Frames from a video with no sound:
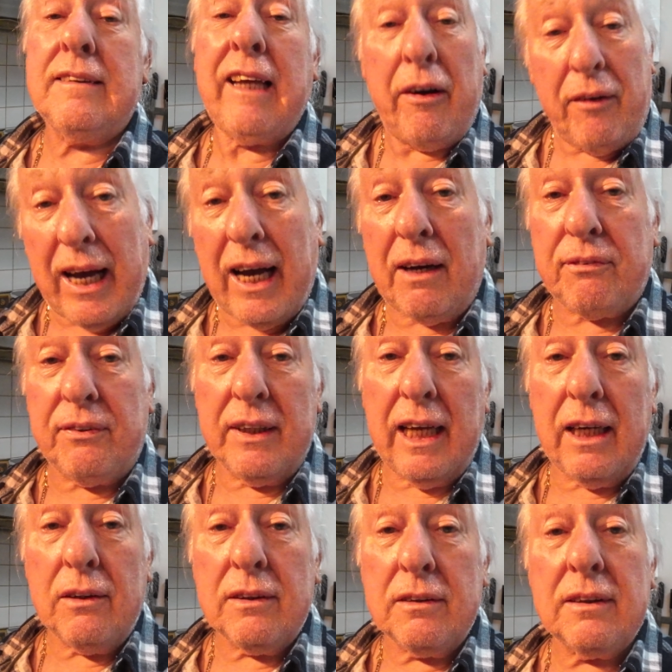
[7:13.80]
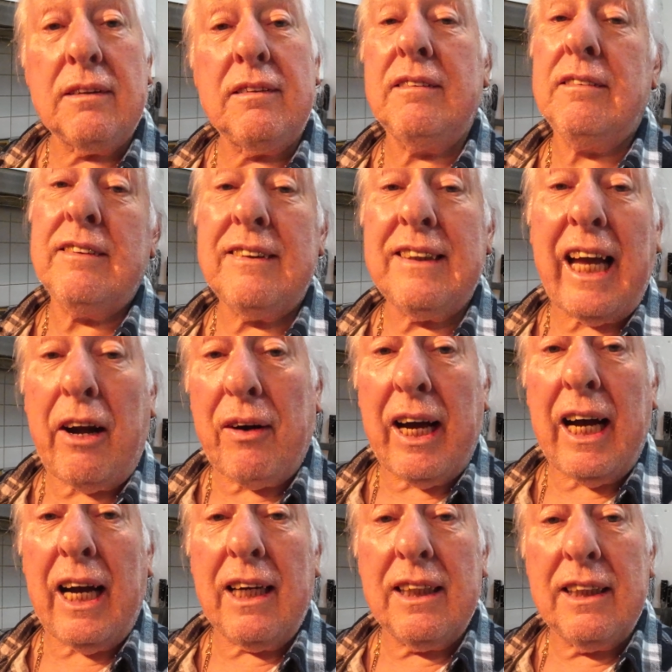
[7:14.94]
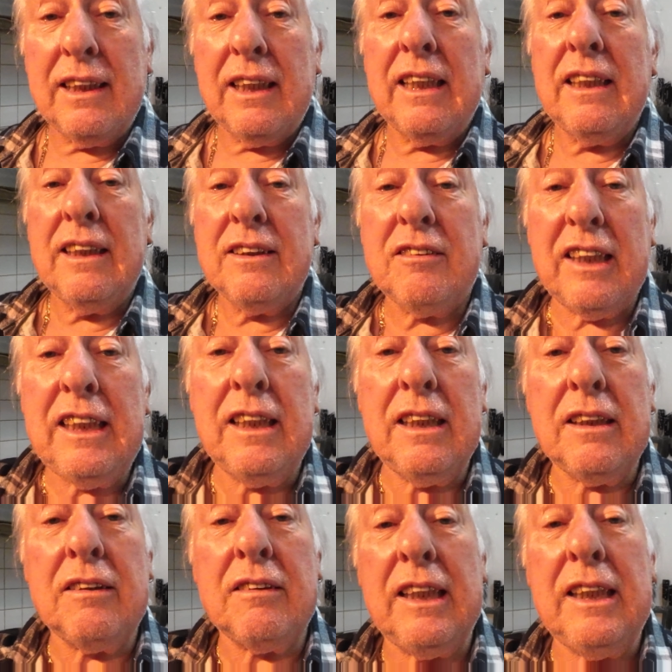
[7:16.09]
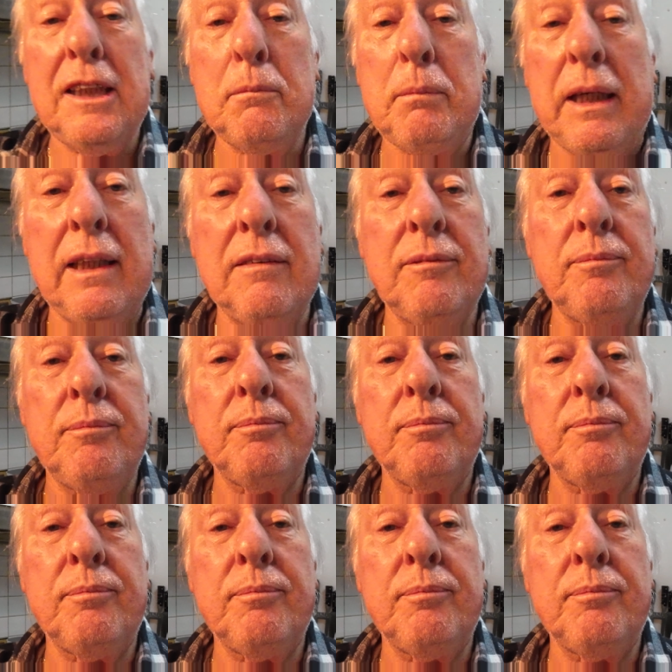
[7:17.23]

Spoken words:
ta-ra for now. Ta-ra. See you in a bit.